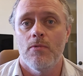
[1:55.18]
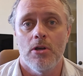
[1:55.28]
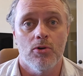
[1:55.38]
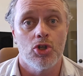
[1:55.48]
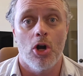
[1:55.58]

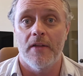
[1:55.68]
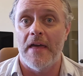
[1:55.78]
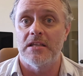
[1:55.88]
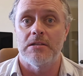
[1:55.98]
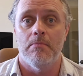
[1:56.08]
starting
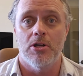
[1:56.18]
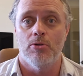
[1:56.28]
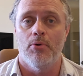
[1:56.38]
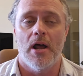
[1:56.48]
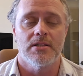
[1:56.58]
that
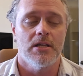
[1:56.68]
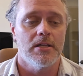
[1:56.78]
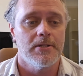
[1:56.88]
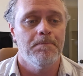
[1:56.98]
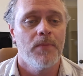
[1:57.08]
submission
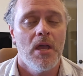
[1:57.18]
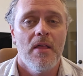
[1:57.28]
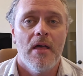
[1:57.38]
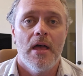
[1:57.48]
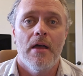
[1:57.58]
process.
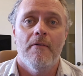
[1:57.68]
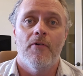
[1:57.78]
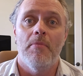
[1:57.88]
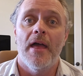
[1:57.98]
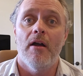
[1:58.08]

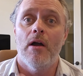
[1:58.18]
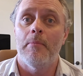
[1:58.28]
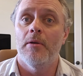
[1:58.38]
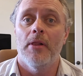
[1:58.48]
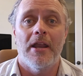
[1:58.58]
From there, I'm
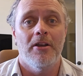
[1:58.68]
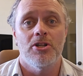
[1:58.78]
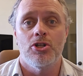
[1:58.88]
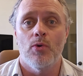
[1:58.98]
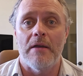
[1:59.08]
going to plan on
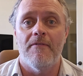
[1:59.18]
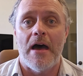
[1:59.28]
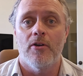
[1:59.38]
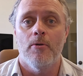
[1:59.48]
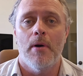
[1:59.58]
just doing
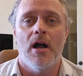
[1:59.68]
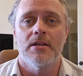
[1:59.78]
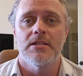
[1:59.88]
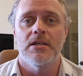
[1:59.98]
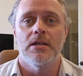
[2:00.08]
value
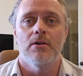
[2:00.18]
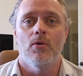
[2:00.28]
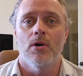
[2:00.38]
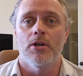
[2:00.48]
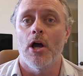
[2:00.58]
boxing
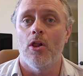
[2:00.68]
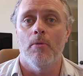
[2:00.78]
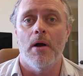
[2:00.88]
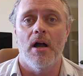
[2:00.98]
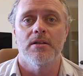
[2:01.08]
or dollar
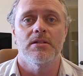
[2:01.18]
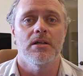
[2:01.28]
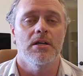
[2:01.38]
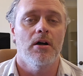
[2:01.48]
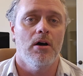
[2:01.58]

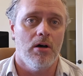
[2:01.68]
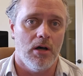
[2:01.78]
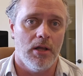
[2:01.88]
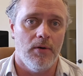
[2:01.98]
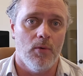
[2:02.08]
boxing on